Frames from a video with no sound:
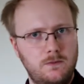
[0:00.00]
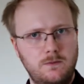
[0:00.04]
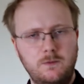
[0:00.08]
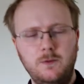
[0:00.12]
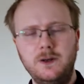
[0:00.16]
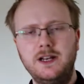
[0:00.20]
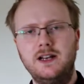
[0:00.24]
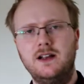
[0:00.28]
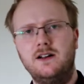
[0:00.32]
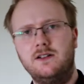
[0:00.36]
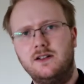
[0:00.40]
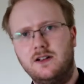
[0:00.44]

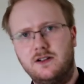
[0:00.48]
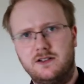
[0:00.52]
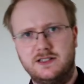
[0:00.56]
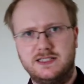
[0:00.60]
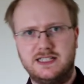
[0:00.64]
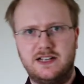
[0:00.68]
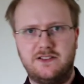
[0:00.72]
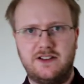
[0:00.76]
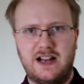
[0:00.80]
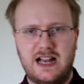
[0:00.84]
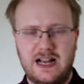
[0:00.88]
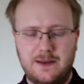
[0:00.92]
We don't know
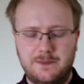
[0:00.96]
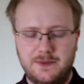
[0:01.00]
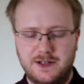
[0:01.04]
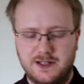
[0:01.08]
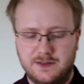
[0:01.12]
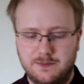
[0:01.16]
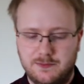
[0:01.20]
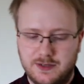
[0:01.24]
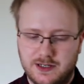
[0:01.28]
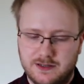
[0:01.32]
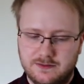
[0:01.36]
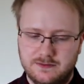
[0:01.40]
it's ever
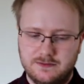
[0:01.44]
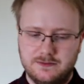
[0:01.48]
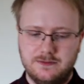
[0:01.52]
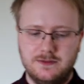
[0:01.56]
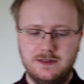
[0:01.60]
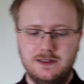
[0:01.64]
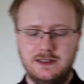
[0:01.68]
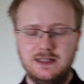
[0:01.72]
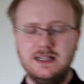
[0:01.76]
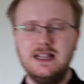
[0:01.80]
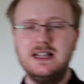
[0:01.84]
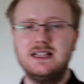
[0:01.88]
happened, but
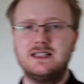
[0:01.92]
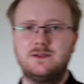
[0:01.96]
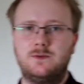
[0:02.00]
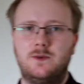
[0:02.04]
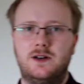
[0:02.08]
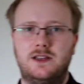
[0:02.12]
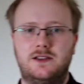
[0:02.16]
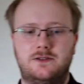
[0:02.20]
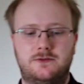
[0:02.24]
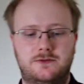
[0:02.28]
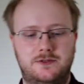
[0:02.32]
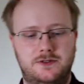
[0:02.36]
that's
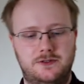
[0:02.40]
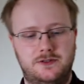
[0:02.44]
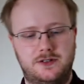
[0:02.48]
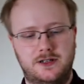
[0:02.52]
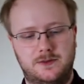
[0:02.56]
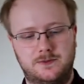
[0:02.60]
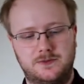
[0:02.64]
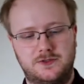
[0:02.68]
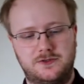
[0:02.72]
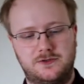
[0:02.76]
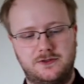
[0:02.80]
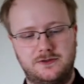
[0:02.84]
where the root
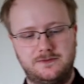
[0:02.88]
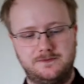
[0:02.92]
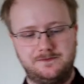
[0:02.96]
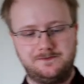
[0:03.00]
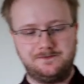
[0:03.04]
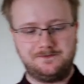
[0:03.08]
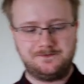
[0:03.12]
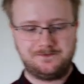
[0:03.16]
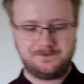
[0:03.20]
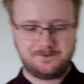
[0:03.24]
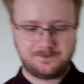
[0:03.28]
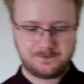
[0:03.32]
comes from.
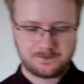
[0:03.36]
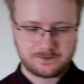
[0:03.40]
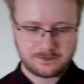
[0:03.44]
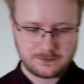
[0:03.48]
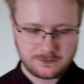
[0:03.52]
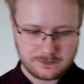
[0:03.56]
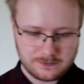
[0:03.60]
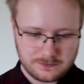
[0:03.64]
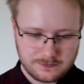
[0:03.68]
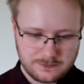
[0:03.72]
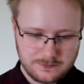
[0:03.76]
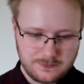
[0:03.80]

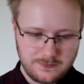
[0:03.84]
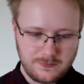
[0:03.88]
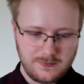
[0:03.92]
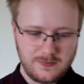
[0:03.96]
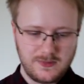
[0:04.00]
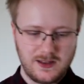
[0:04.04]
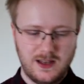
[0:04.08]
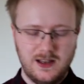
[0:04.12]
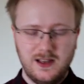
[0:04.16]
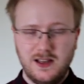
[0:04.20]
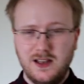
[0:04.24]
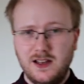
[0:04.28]

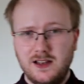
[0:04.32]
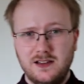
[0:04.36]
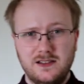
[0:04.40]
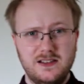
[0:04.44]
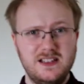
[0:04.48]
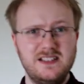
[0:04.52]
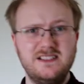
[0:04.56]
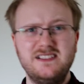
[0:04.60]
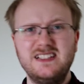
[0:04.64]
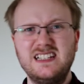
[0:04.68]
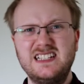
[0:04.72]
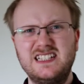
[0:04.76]

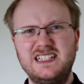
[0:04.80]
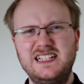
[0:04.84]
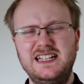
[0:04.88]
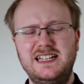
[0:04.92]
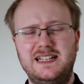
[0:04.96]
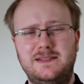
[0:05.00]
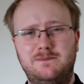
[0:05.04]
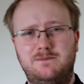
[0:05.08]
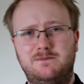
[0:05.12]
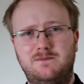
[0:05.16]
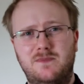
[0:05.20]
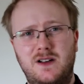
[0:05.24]
This is
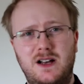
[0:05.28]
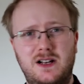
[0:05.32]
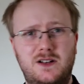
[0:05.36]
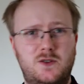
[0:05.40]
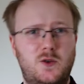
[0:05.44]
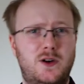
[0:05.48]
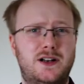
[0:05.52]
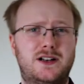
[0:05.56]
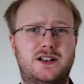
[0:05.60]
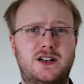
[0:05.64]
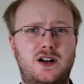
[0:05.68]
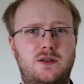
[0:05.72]
actually
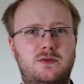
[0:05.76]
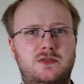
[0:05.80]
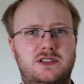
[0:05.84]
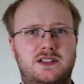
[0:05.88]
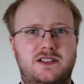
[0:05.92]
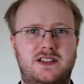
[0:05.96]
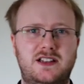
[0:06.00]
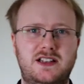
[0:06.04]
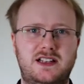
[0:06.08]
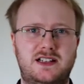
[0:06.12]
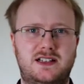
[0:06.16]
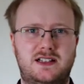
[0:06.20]
quite a common
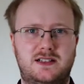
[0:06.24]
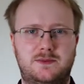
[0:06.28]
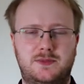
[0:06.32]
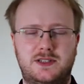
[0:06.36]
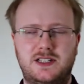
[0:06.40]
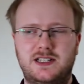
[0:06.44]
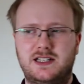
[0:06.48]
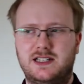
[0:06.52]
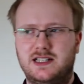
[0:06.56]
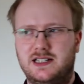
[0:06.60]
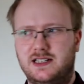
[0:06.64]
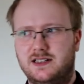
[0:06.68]
thing,
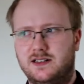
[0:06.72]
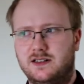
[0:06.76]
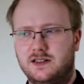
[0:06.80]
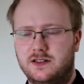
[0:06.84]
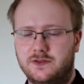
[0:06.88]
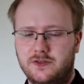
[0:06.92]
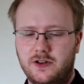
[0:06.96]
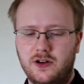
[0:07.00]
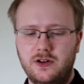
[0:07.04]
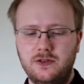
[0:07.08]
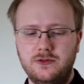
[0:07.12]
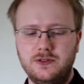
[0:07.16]
particularly in a lot
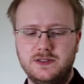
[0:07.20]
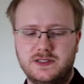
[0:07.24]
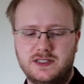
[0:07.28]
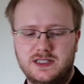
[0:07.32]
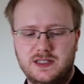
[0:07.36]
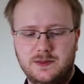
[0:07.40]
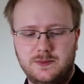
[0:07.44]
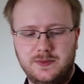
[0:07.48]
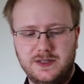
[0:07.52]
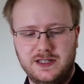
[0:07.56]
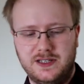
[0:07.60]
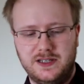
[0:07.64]
of older
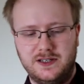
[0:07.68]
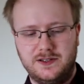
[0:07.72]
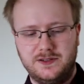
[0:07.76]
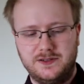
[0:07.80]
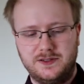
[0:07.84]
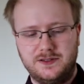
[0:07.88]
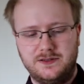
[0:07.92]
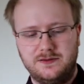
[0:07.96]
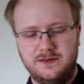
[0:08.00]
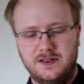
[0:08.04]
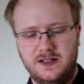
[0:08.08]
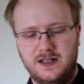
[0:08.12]

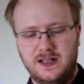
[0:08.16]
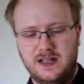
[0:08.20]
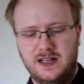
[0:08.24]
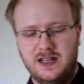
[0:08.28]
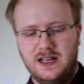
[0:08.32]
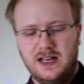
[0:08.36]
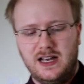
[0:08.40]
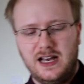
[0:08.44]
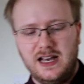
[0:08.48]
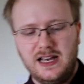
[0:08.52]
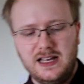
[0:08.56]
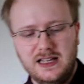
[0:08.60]
CPUs.
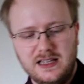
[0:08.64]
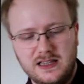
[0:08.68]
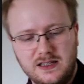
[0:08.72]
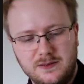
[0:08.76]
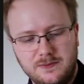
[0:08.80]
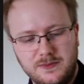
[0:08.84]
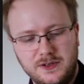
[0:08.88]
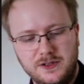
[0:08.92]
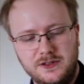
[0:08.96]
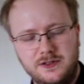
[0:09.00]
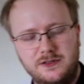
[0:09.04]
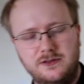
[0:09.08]
In the
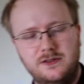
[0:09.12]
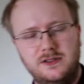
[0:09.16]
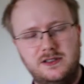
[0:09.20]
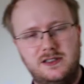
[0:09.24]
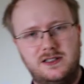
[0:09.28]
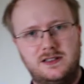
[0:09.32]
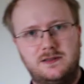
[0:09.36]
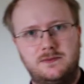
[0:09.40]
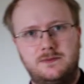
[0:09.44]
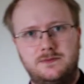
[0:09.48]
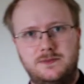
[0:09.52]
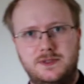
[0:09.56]

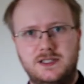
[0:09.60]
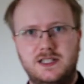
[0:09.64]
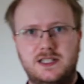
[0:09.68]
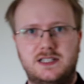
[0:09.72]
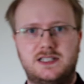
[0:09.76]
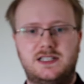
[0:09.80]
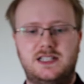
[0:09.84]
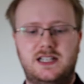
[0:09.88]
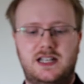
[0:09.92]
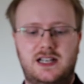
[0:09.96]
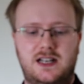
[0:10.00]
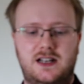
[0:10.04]
Motorola
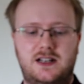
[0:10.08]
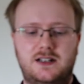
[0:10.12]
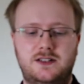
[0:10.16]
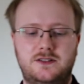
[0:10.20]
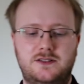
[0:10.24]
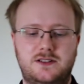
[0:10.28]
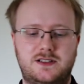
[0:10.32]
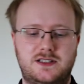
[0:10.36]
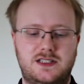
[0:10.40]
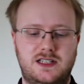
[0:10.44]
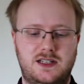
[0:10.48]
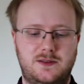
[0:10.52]

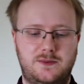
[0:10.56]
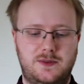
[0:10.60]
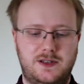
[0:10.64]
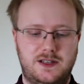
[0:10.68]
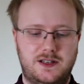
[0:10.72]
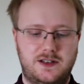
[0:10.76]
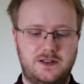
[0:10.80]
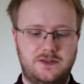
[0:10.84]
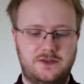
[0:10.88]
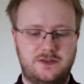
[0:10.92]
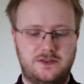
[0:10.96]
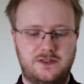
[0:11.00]
6800
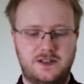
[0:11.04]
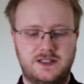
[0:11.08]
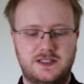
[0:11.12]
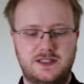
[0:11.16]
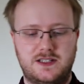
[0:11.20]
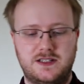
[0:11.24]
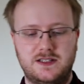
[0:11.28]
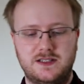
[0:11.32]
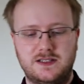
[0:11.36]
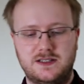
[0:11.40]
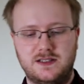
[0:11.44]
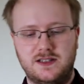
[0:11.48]
CPU, for
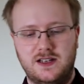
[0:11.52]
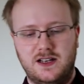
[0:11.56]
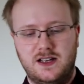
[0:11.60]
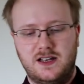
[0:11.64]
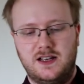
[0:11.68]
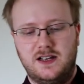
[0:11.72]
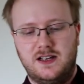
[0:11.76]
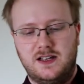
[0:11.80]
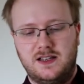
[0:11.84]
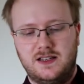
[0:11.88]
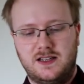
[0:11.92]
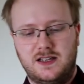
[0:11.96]
instance,
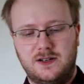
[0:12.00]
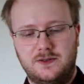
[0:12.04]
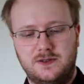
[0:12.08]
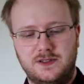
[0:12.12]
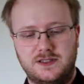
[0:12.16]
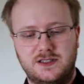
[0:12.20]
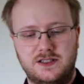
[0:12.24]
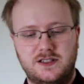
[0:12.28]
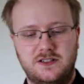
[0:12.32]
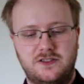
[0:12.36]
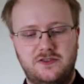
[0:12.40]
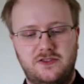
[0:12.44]
there
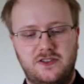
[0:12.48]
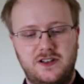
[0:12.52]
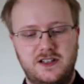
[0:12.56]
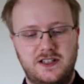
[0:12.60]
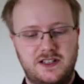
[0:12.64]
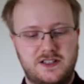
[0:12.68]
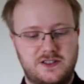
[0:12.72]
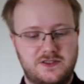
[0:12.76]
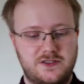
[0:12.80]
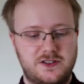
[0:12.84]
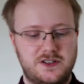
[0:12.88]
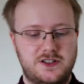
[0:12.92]
was an undefined
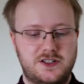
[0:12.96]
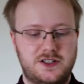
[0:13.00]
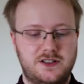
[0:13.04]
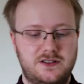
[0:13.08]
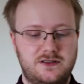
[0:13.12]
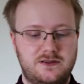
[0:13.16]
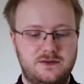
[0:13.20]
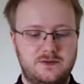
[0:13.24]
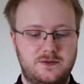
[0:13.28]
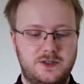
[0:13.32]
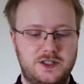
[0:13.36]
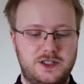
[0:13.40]

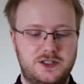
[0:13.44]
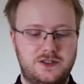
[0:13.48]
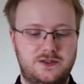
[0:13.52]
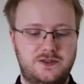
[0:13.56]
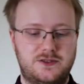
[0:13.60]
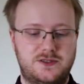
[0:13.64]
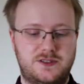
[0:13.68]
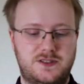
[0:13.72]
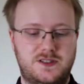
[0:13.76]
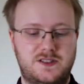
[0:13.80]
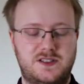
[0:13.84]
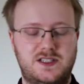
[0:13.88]
instruction which
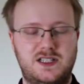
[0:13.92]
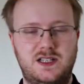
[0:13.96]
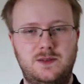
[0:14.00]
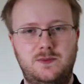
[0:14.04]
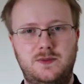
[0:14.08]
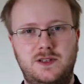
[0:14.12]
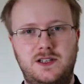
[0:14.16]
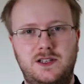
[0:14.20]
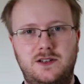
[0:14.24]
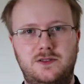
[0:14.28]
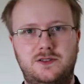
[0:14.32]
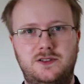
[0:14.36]
caused the
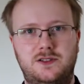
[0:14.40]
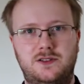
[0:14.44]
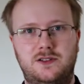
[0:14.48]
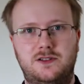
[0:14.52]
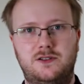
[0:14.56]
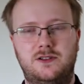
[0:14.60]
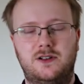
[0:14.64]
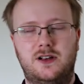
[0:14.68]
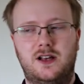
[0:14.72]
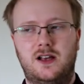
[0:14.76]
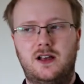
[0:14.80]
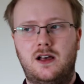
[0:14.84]
CPU to